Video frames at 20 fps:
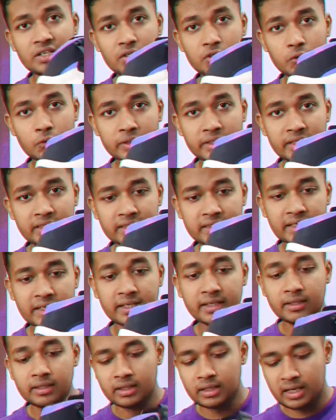unique
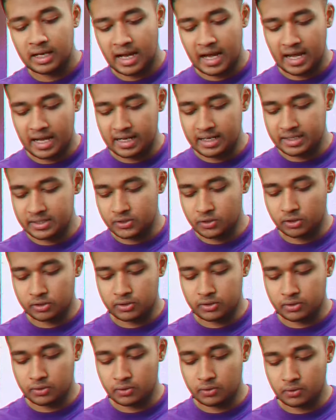thing, and it's
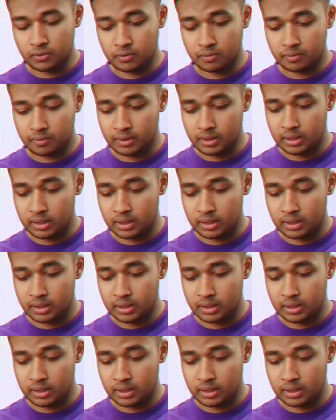also